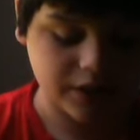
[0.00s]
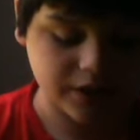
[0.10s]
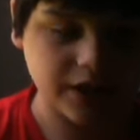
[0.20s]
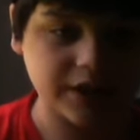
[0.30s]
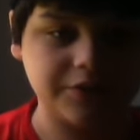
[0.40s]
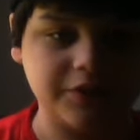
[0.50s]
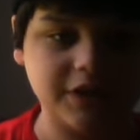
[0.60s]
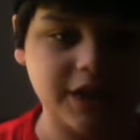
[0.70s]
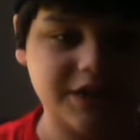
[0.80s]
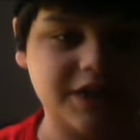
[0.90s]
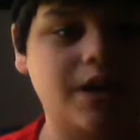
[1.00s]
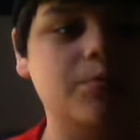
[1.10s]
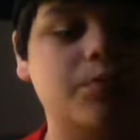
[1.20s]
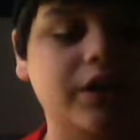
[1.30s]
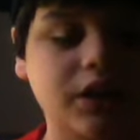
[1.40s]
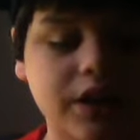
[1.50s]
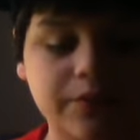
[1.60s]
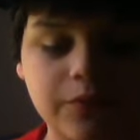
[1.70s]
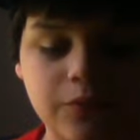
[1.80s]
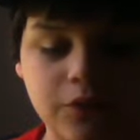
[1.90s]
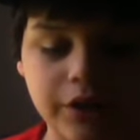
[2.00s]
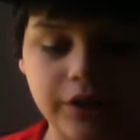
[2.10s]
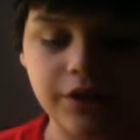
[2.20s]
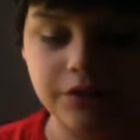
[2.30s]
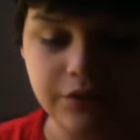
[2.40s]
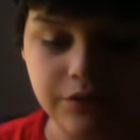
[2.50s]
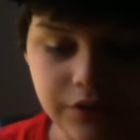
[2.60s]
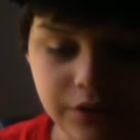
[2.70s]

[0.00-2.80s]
kind of hit that time in my life where